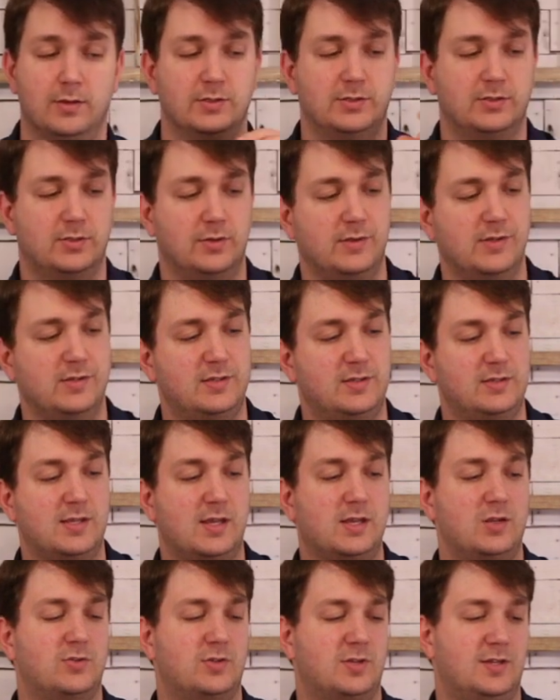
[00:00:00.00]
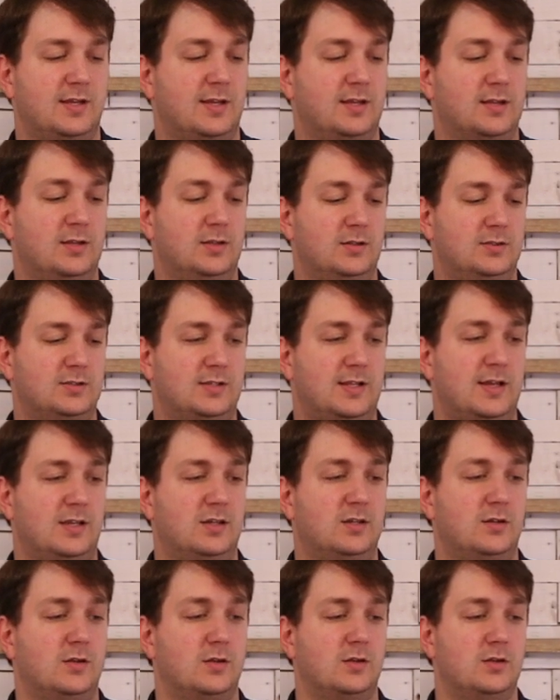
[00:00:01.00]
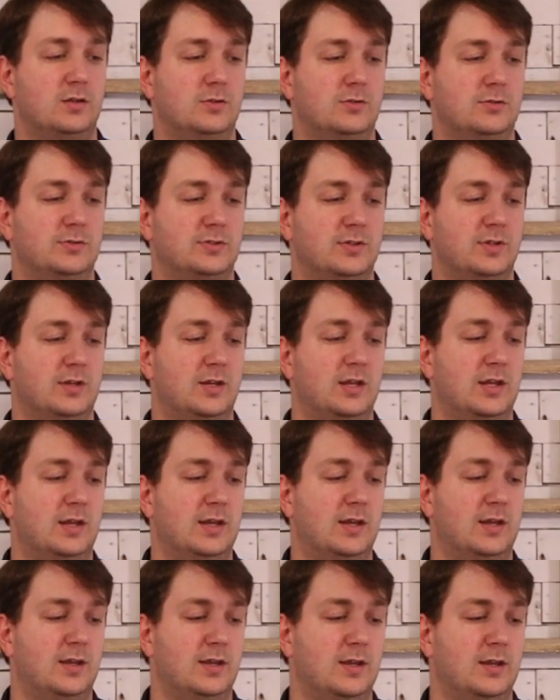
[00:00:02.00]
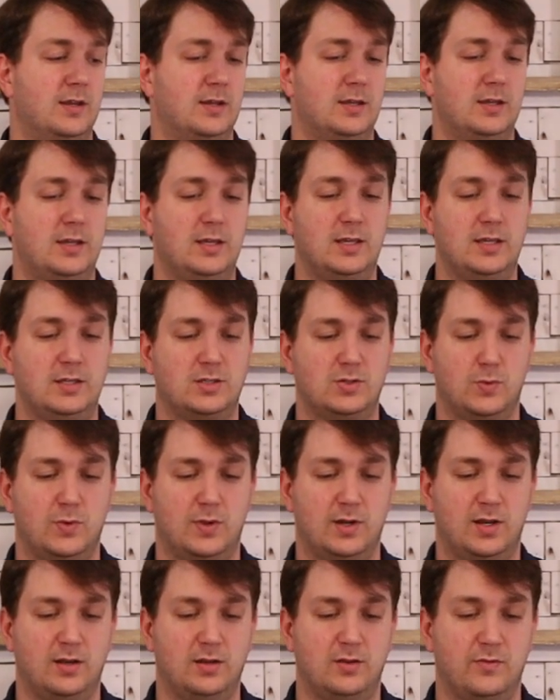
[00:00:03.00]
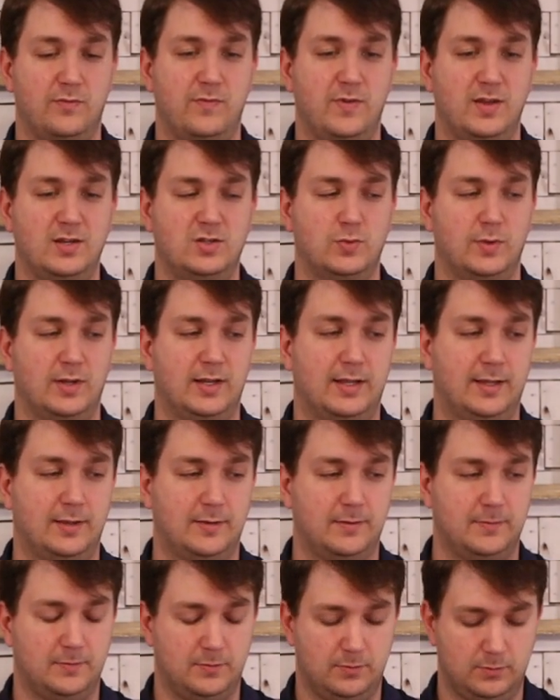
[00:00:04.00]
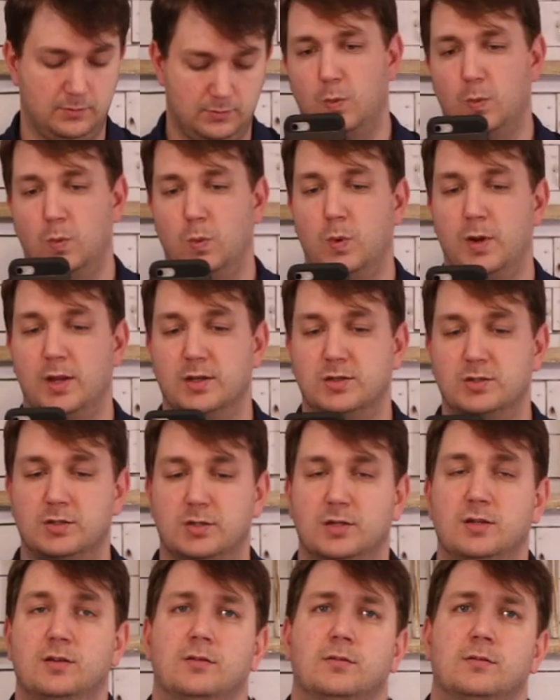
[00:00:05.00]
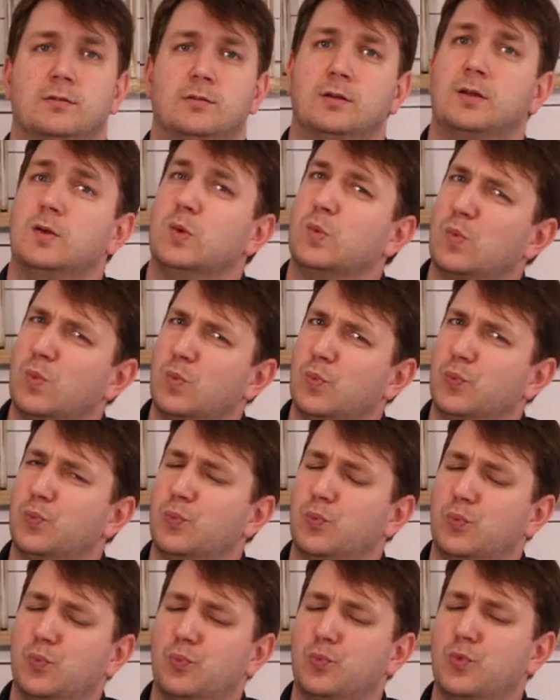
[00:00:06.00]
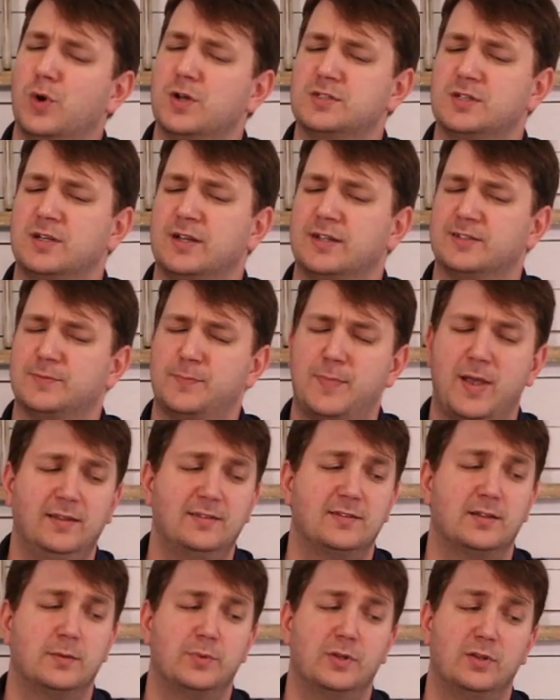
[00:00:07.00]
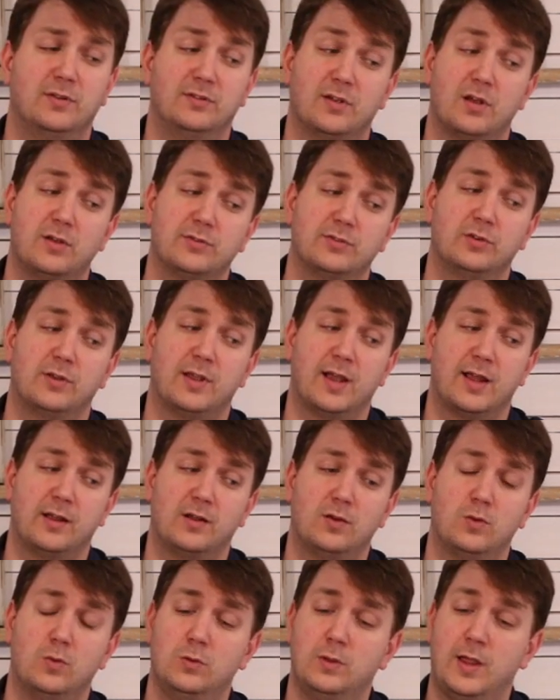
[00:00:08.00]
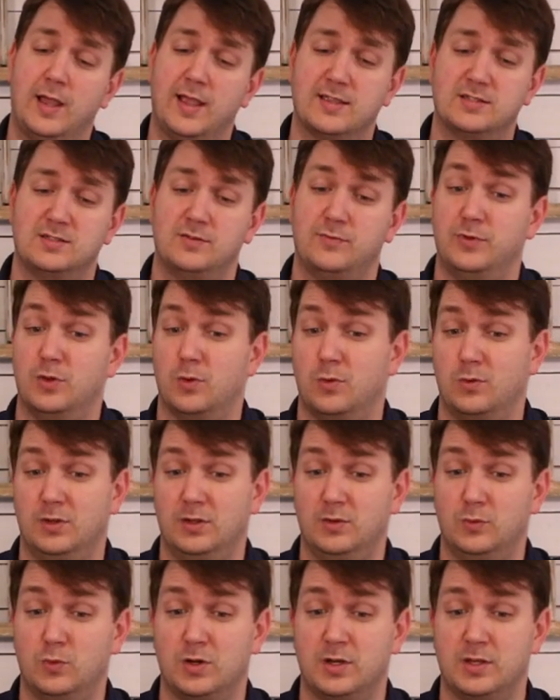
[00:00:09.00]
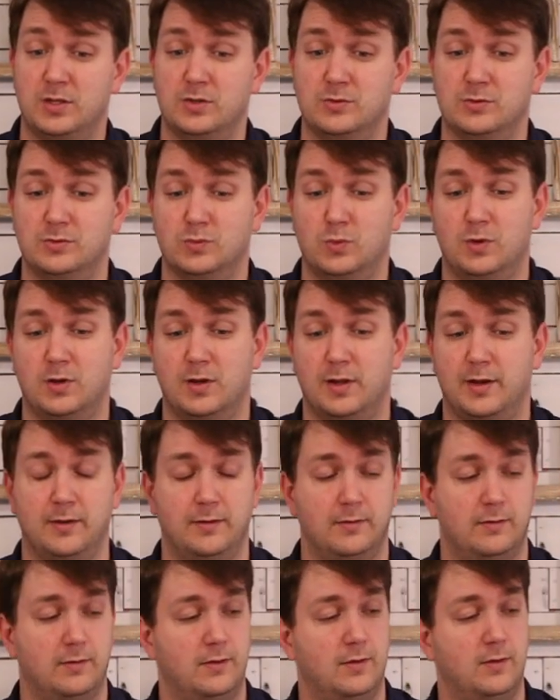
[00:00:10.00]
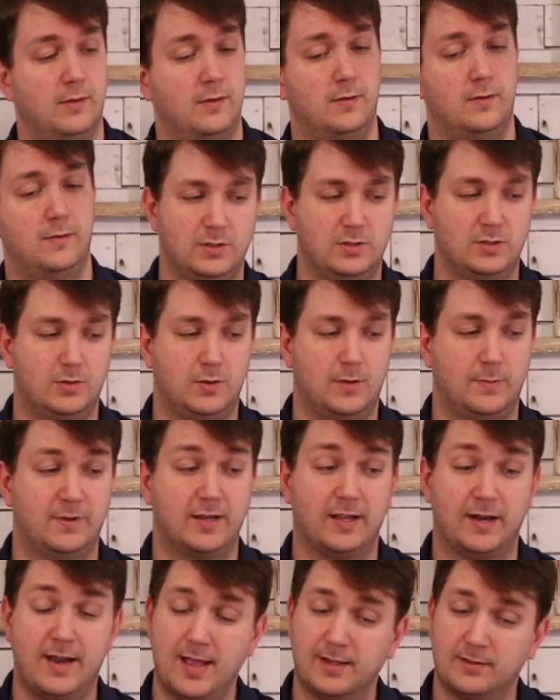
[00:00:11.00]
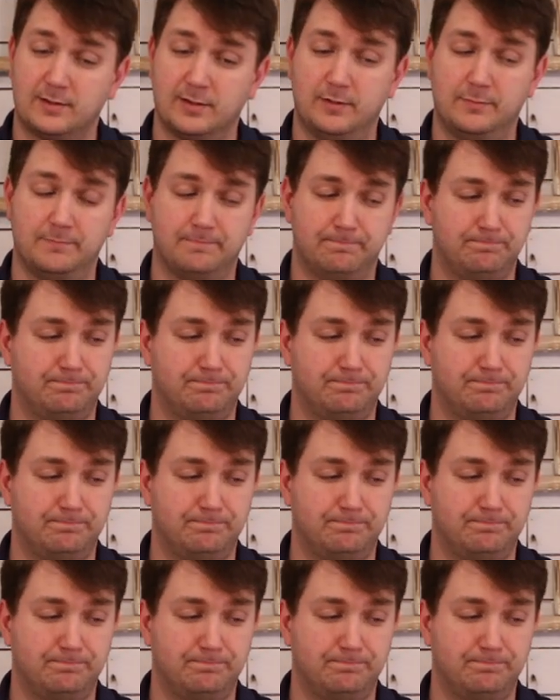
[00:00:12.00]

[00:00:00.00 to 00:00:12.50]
So this is interesting. It looks like you can use each one individually, which wasn't expected, but it's also kind of cool, I guess, if you only want to use one. So I'm connected.